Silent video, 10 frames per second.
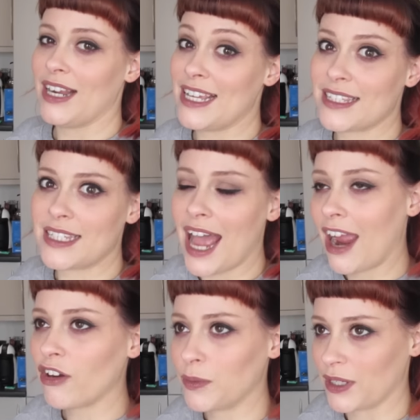And it's
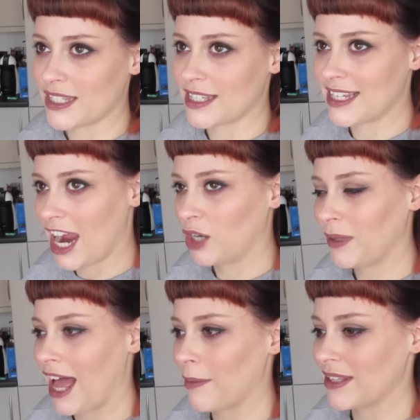terrible, it's a
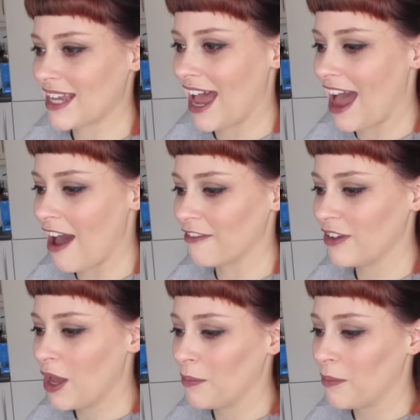terrible habit to have,